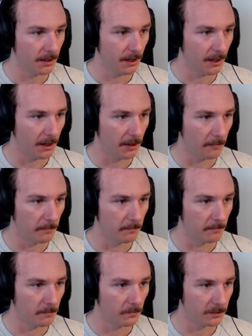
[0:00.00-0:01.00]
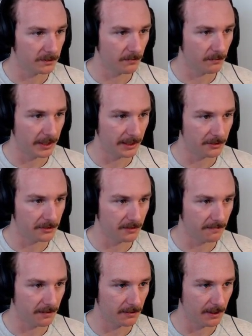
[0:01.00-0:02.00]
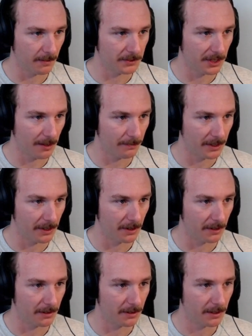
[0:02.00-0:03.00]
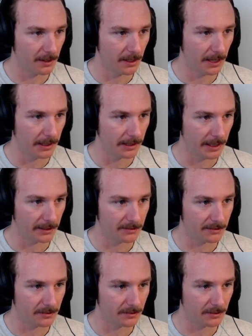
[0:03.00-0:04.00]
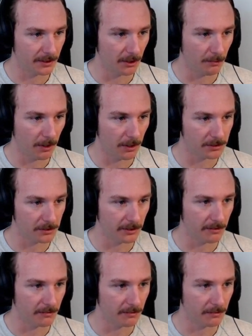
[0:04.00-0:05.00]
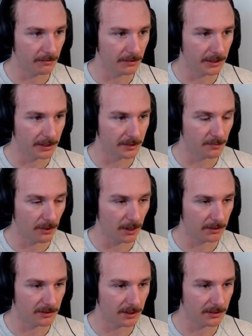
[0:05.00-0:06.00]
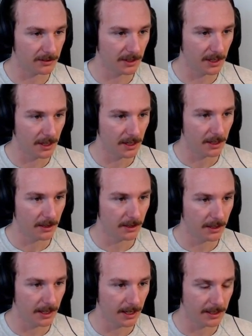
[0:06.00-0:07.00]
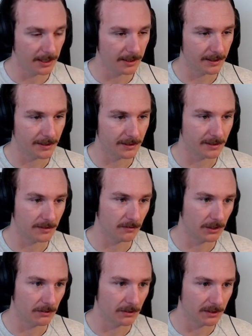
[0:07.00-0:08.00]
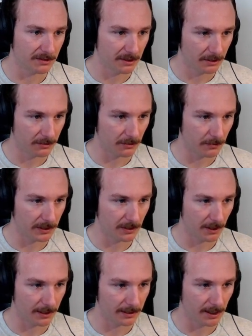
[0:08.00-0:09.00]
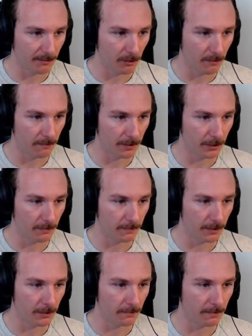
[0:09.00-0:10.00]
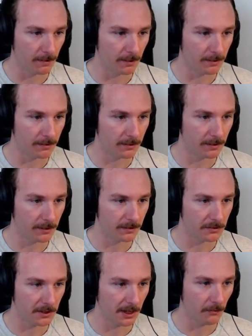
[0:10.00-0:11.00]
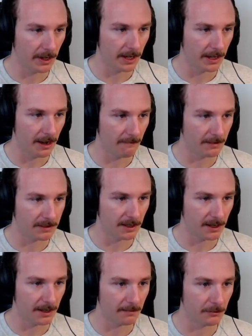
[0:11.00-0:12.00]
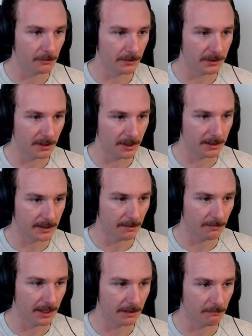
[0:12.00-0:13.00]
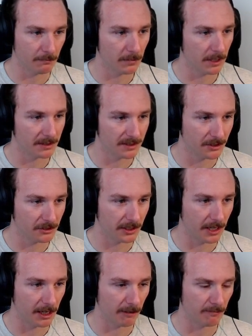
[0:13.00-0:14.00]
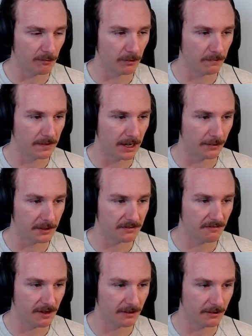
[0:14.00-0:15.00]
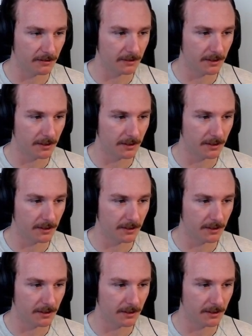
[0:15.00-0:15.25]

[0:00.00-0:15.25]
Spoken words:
once someone enters the funnel up top here and gets partially through this process, the idea is you continue to retarget them over and over and over, so that way every time you retarget them, they essentially kind of move down this funnel,